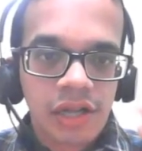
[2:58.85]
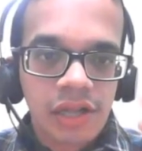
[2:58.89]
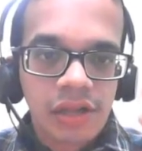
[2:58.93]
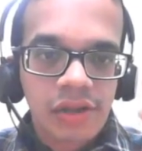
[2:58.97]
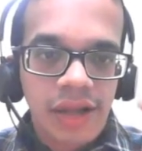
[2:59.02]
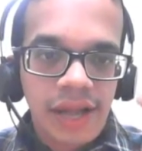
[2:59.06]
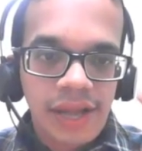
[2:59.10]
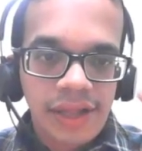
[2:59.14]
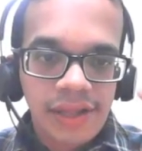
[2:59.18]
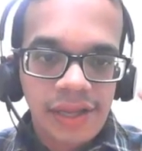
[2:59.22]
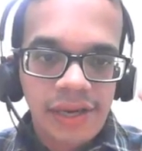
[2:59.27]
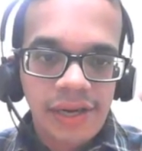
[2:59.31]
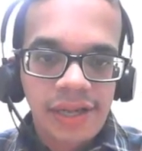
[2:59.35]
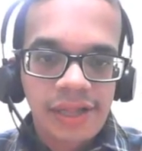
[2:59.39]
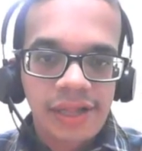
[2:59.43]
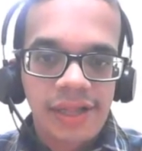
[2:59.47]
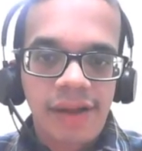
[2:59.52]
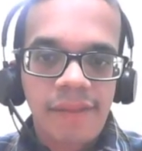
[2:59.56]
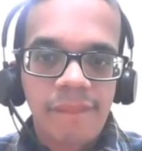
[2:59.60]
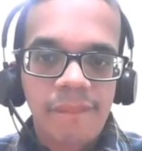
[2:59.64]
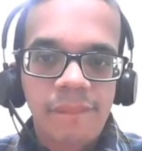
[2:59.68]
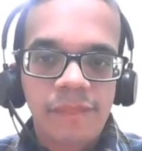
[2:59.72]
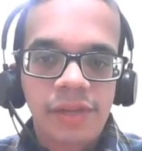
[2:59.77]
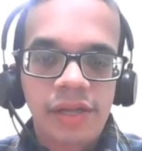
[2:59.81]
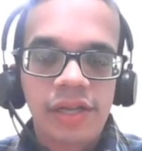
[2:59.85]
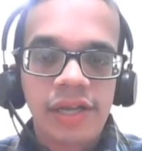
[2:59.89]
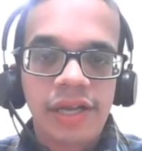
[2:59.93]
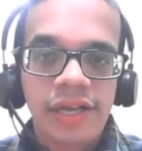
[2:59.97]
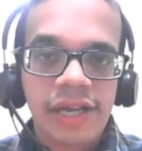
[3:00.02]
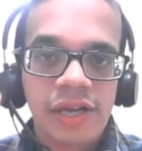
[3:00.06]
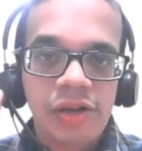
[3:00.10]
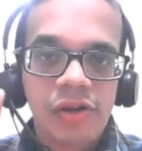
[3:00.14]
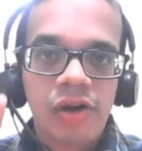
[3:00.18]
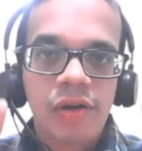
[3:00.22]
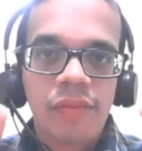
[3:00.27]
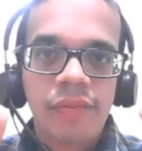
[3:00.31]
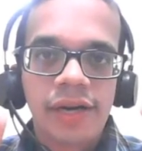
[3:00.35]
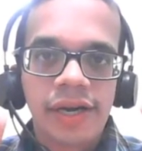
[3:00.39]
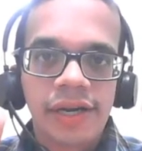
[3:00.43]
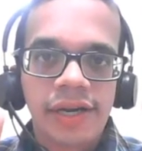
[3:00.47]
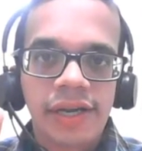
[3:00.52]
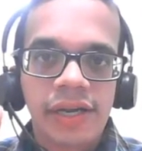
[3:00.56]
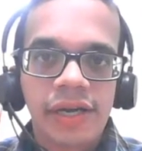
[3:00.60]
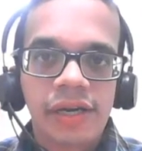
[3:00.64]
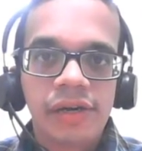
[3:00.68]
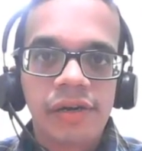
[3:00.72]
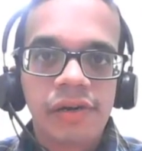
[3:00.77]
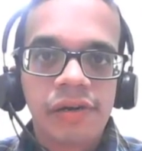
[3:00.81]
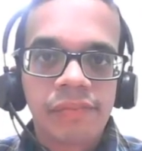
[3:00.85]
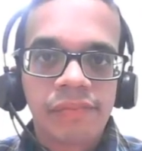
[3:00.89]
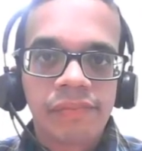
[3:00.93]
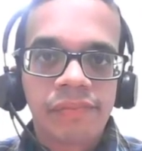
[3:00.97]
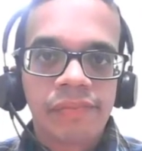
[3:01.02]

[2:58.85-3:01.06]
So as an example, e-com retailer,